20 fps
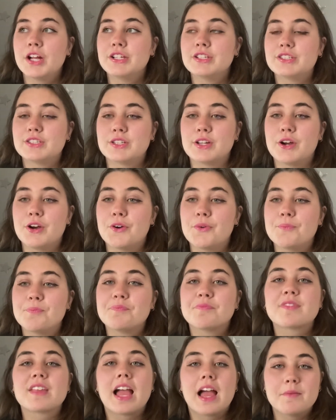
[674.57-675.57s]
So
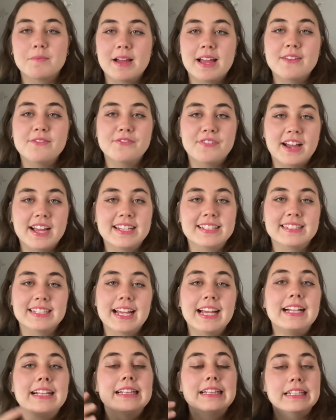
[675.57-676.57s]
I might find
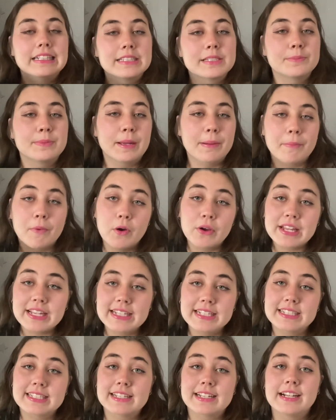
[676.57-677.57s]
it a little bit more
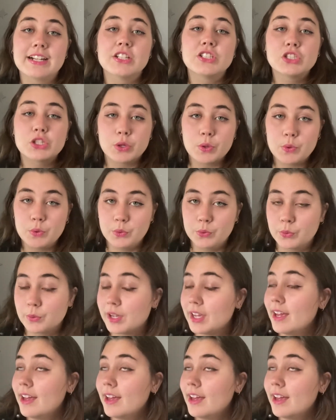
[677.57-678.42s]
easier to,